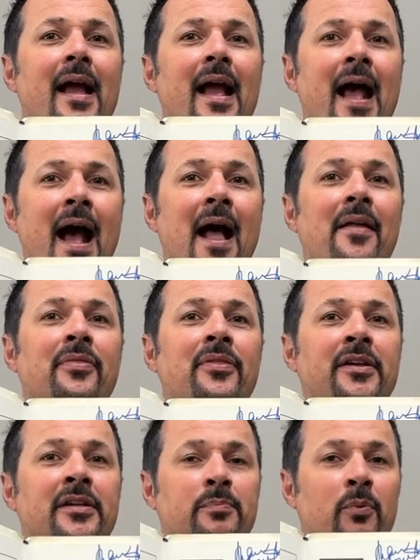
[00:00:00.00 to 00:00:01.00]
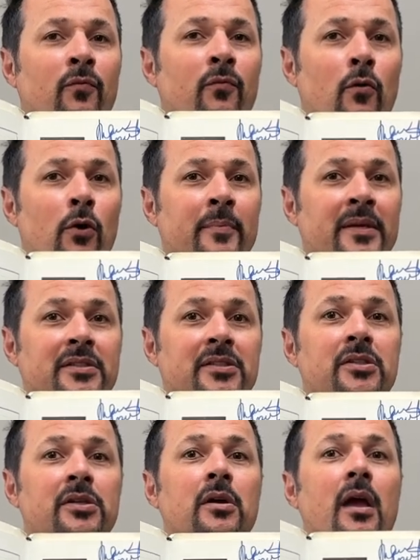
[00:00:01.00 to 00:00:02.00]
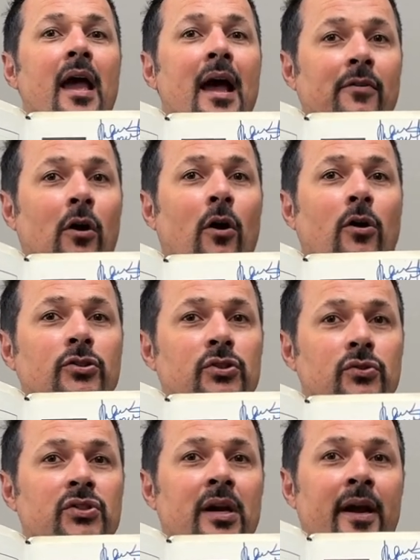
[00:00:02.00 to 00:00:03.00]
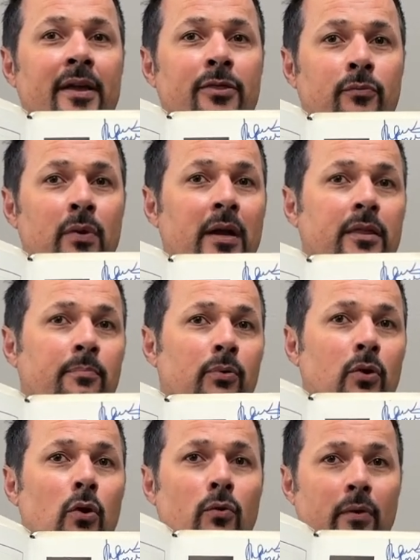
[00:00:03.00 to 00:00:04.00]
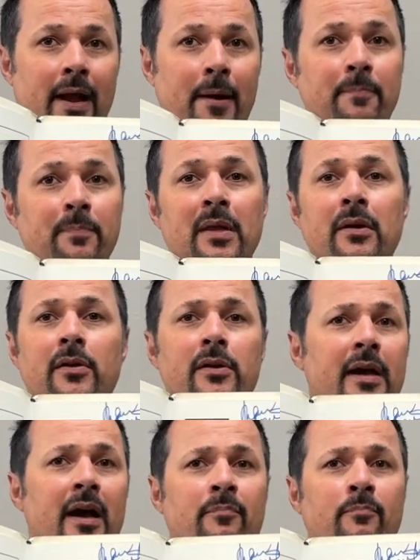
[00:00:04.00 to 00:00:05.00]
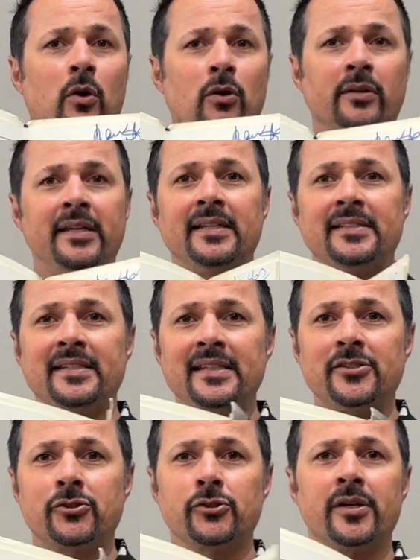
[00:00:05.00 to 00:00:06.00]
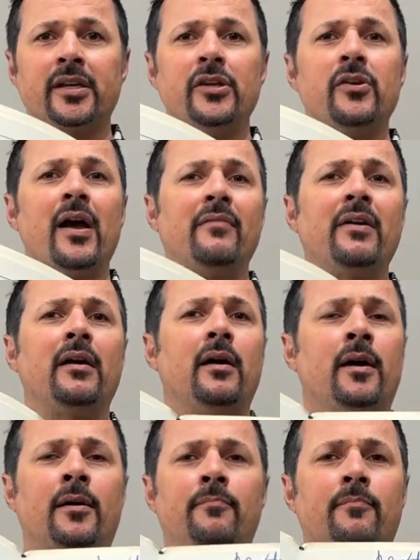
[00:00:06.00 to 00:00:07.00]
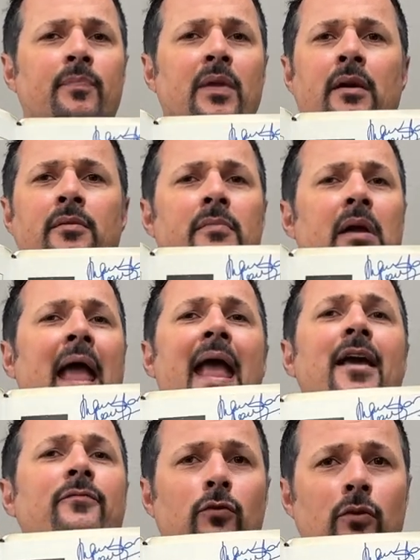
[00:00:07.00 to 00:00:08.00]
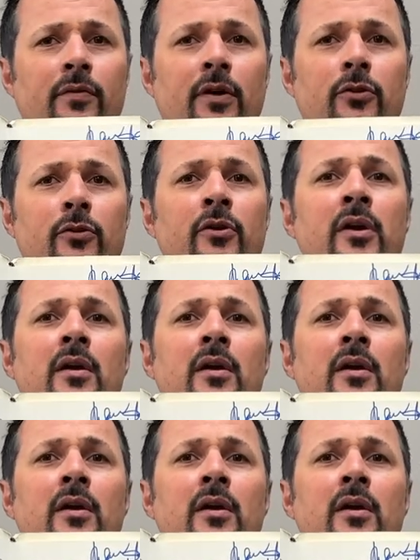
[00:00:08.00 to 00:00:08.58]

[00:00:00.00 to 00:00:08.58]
at this performance have also signed throughout the program. You have Marlene Dietrich, you have a handful of other